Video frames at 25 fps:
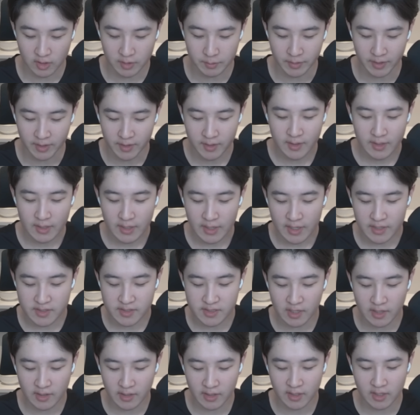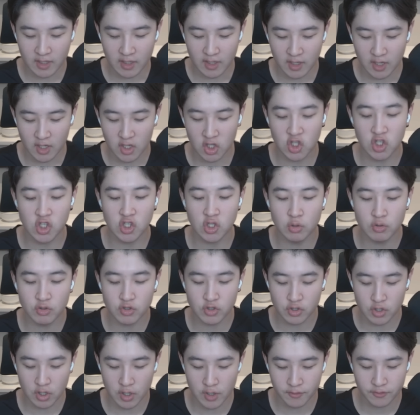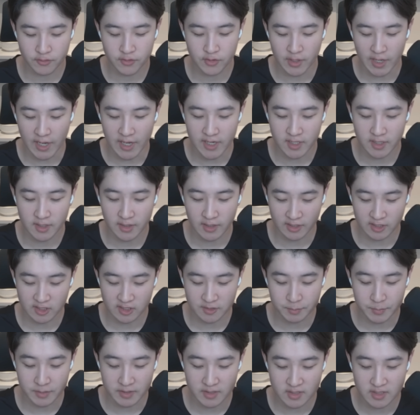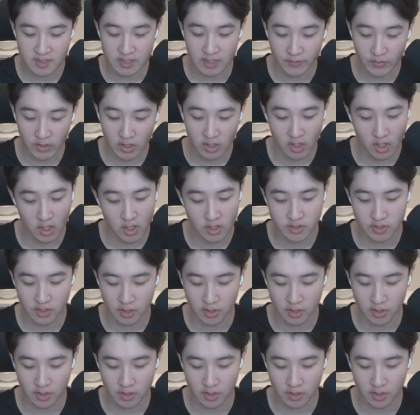But it's not like a huge nerf to any like specific cards.